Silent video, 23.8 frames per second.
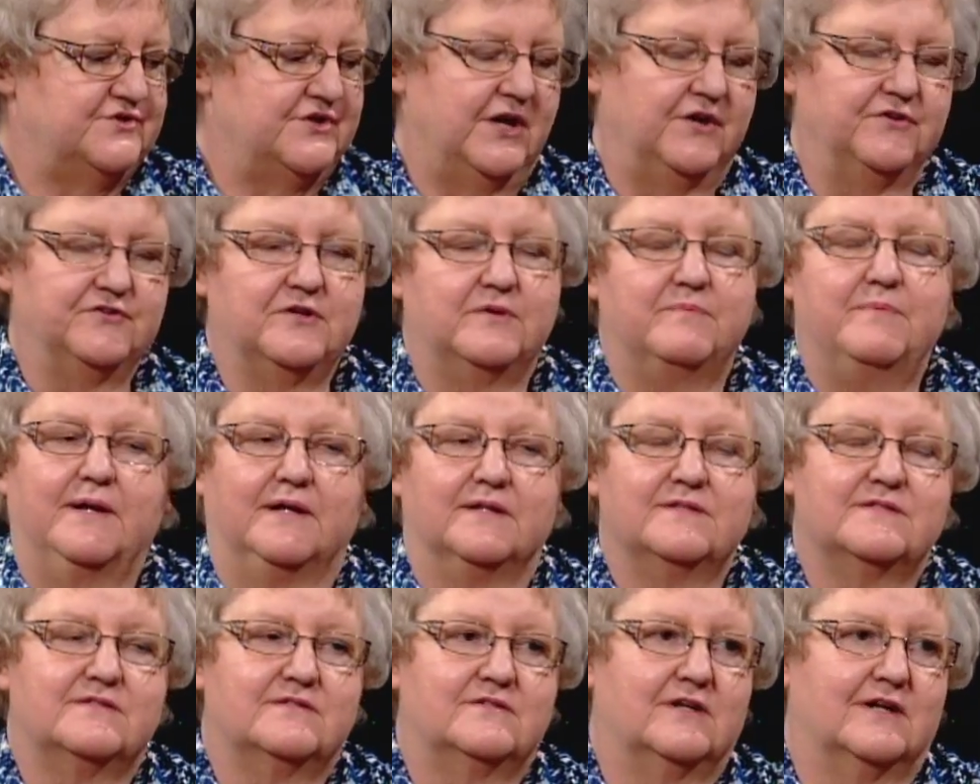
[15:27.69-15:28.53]
shelter
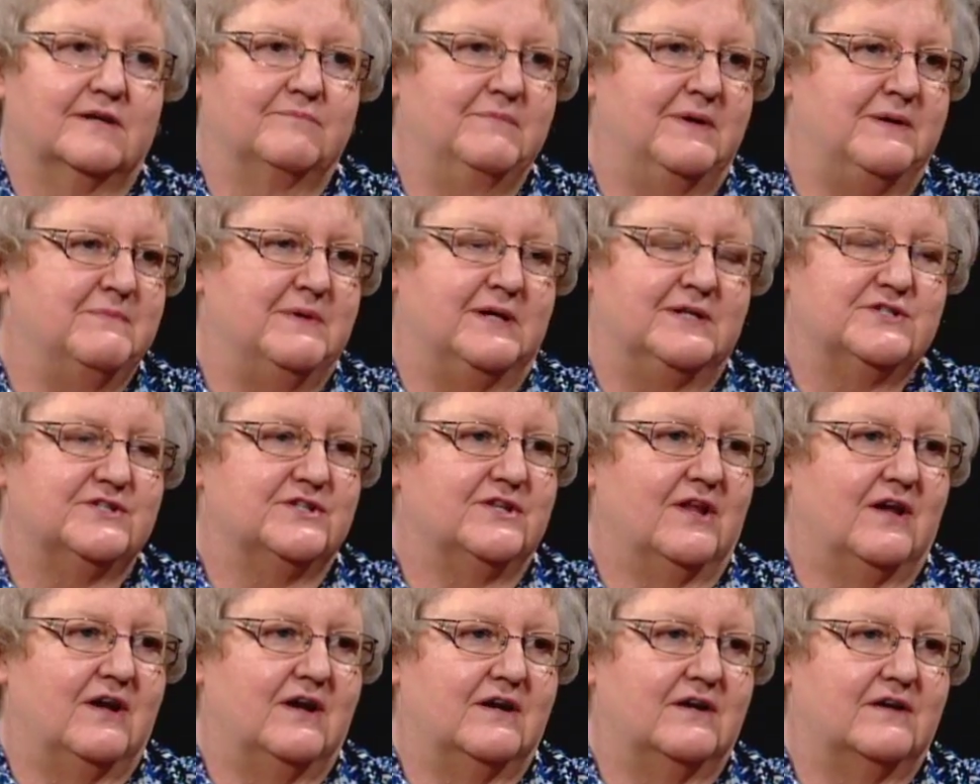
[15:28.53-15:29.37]
belts took me much
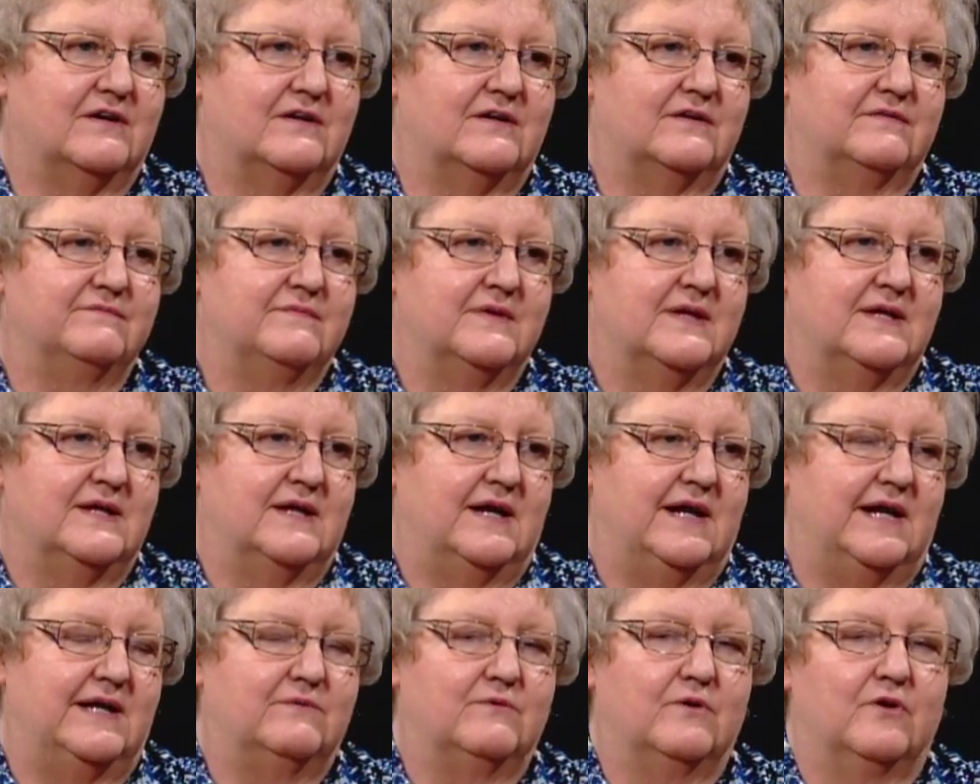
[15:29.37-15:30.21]
longer. Mm
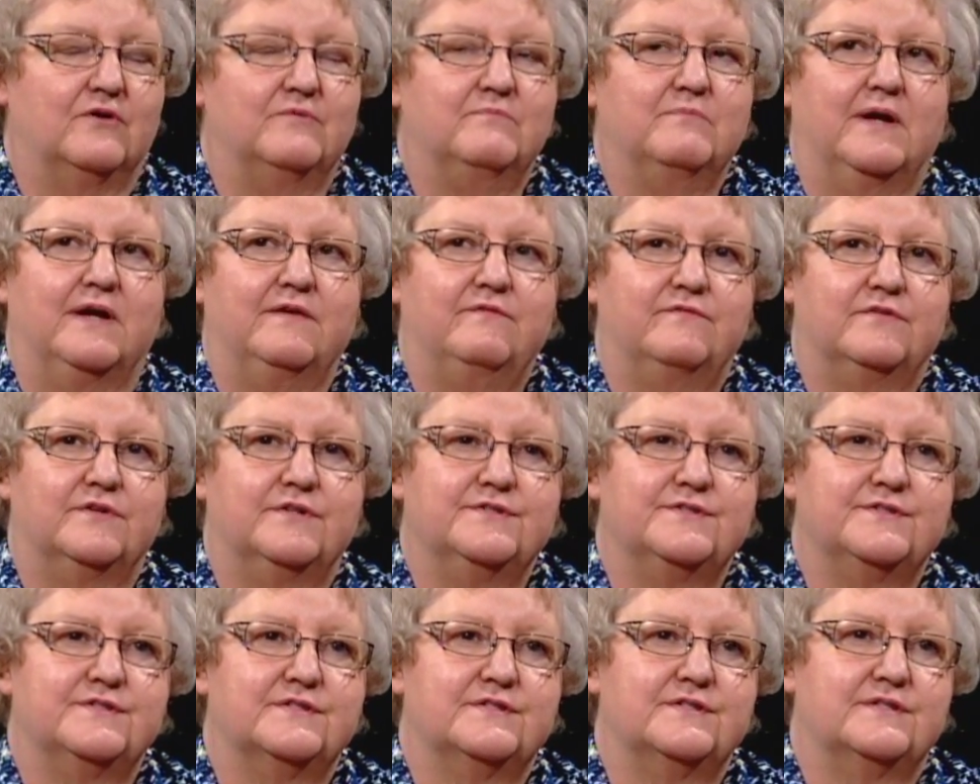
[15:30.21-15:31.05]
-hmm. I mm-hmm. wrote my
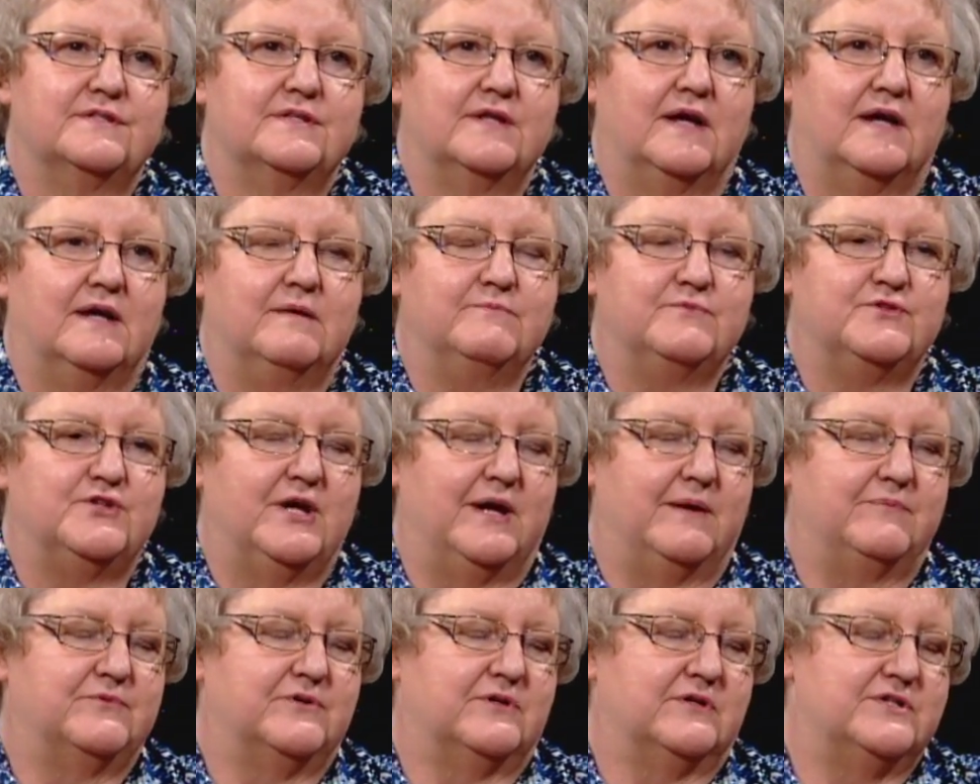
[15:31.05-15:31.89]
first um,
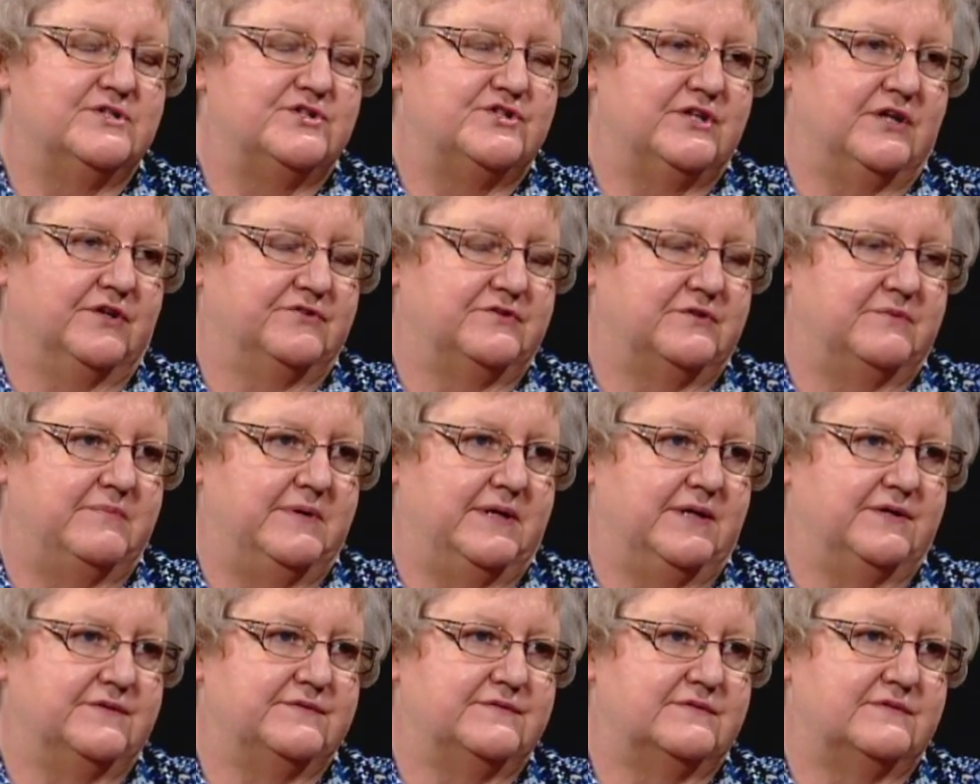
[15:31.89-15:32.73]
chapter in shelter
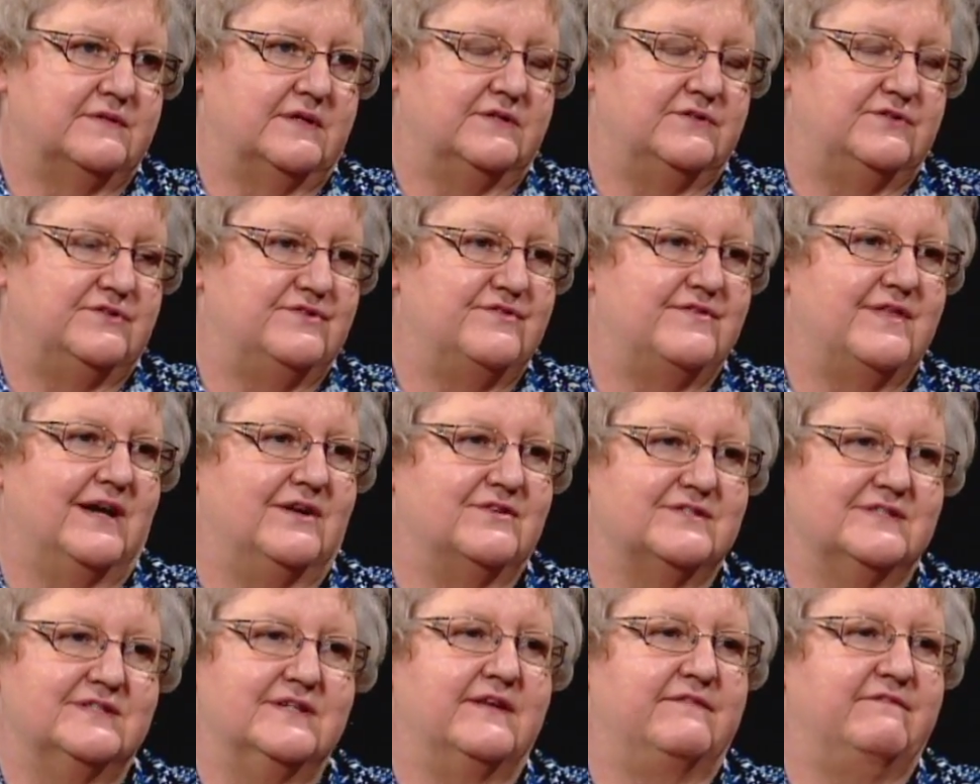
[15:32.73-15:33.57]
belts in
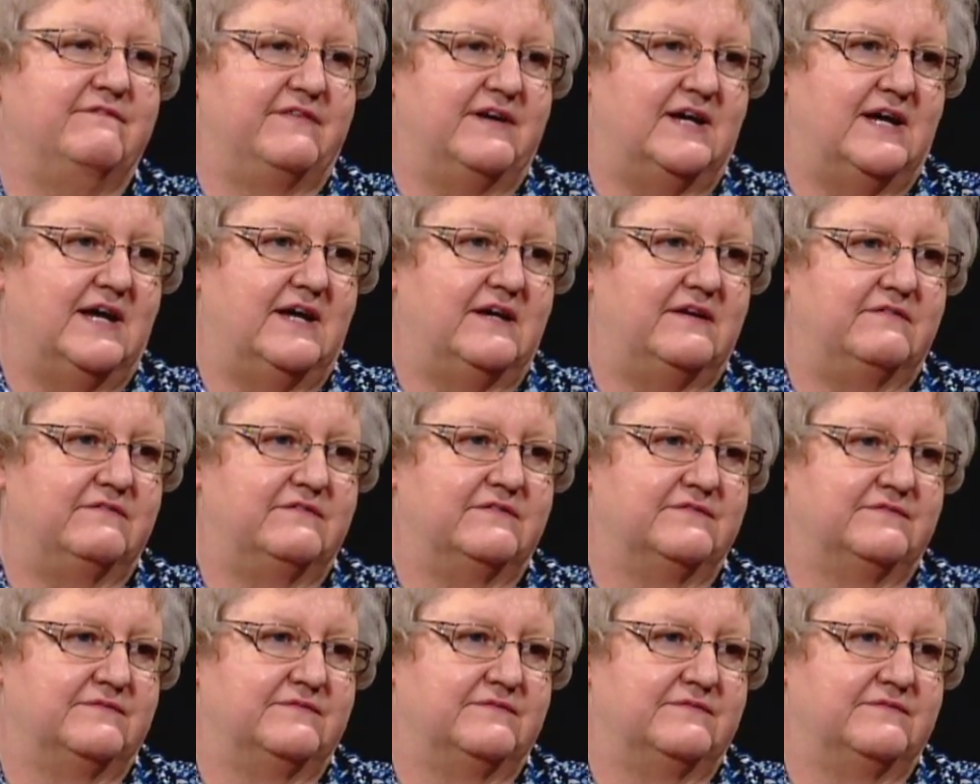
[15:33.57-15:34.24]
2005.